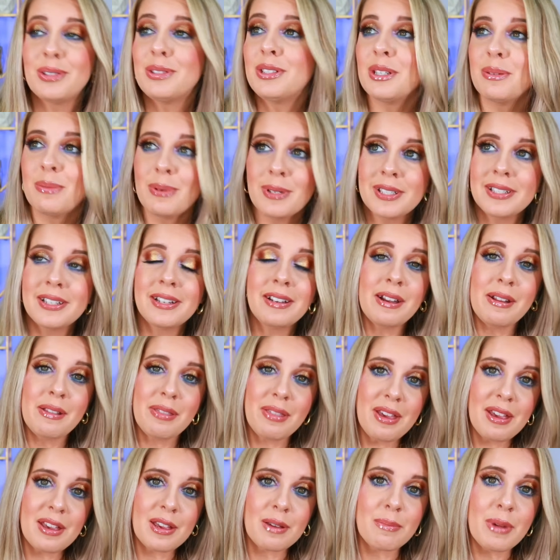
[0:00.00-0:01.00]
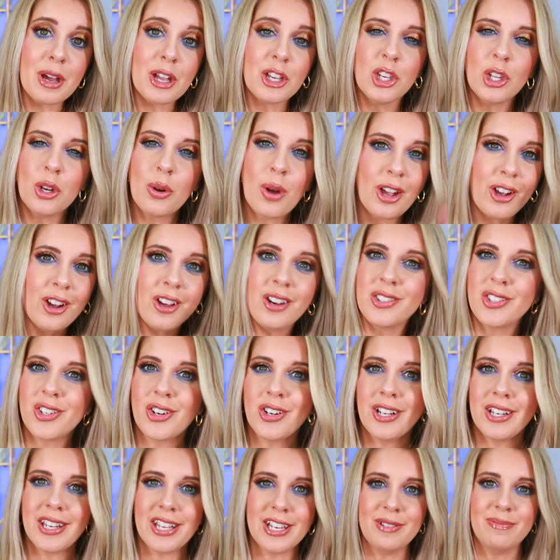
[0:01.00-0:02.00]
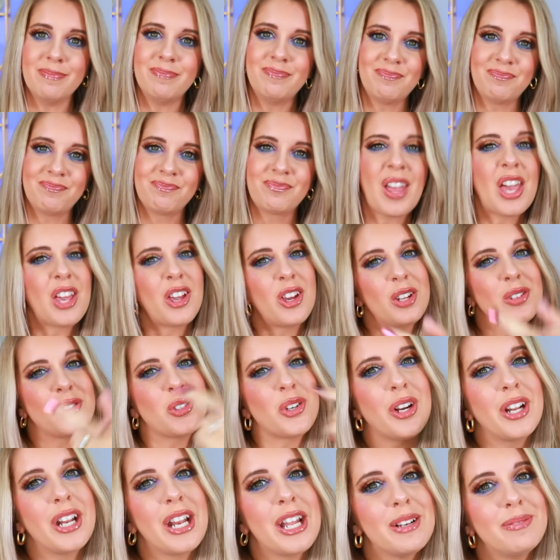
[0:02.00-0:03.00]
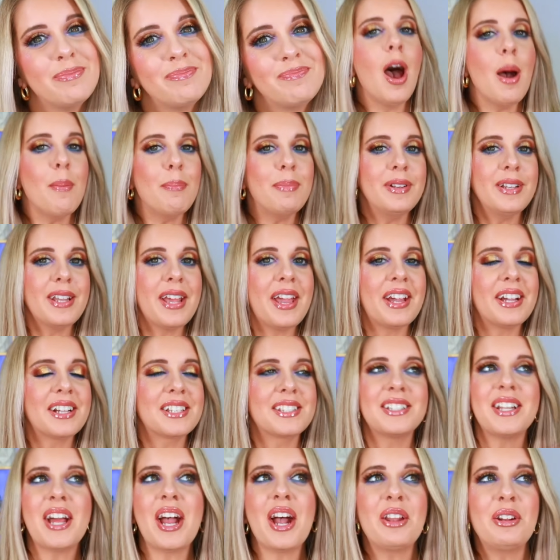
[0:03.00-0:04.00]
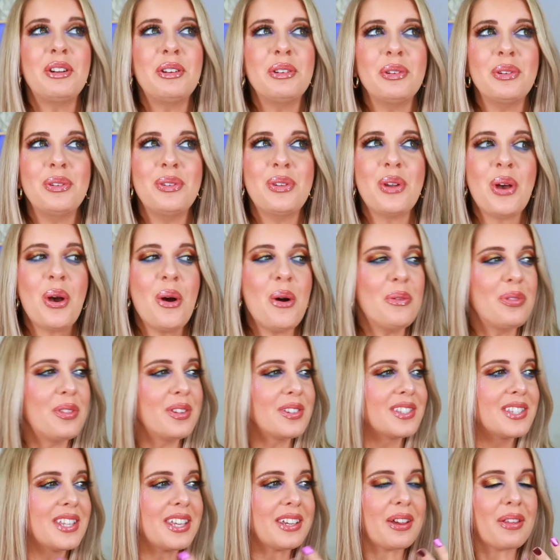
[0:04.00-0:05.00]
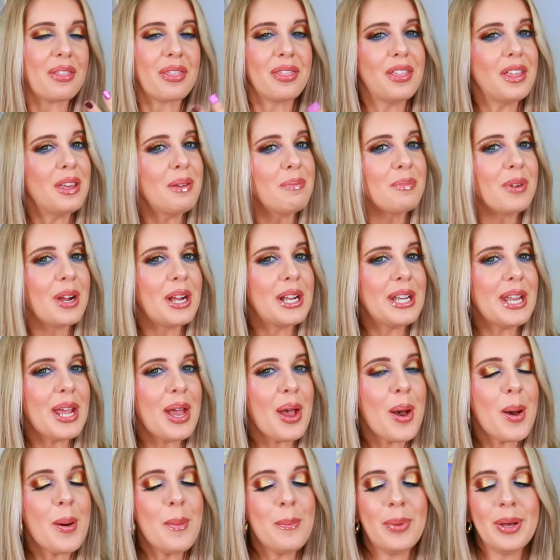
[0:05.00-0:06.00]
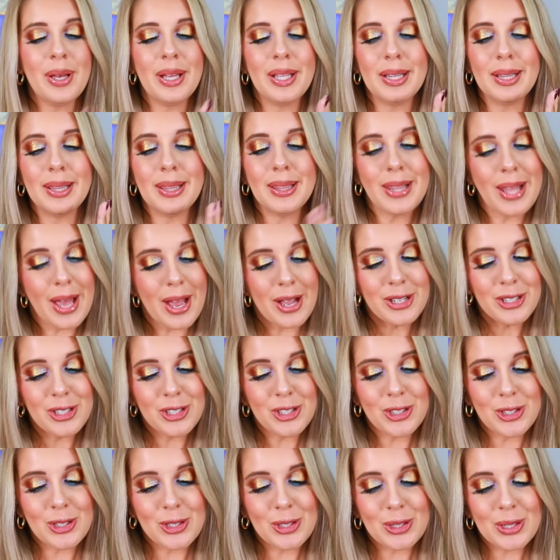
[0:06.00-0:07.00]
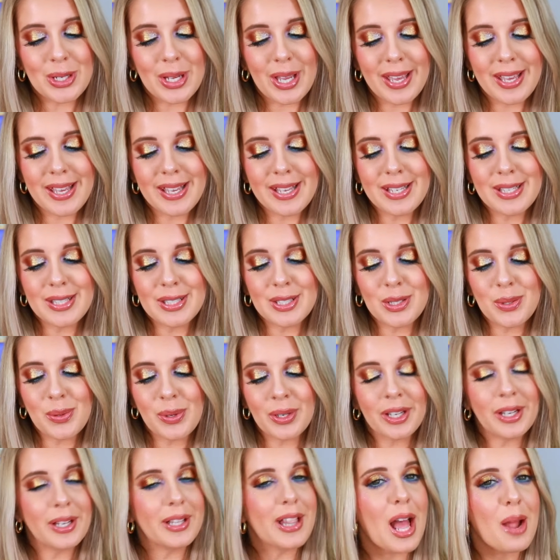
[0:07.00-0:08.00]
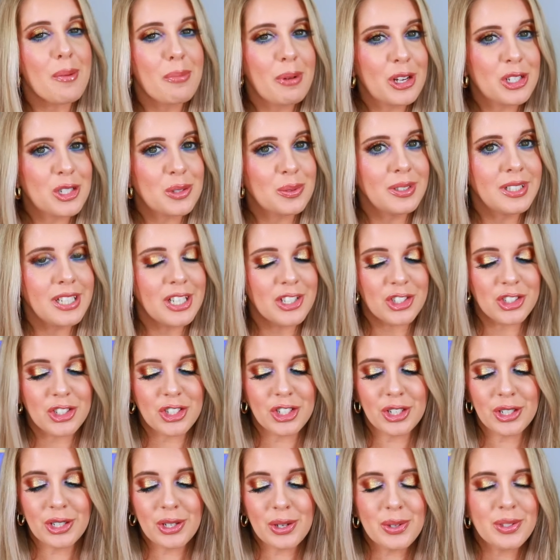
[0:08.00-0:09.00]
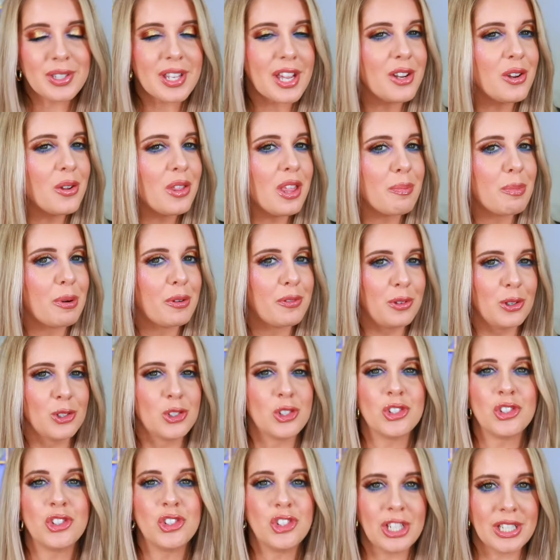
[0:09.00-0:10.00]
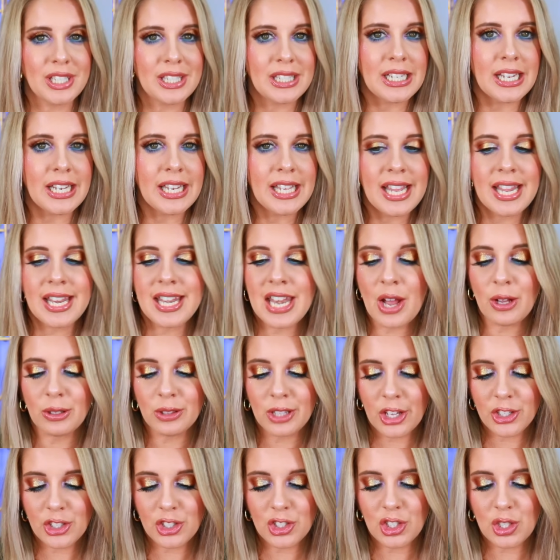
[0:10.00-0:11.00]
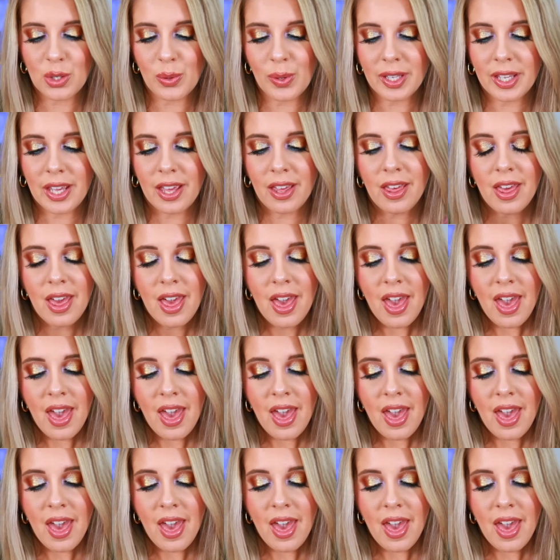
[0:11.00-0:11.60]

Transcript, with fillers: YouTube wasn't a a thing, but you know, I could have started it. I Could have started it. Up next, I don't know if this is like a theme right now, but Lush is doing a collaboration with Ninja Turtles. I know that Profusion just did it, and now Lush is doing it.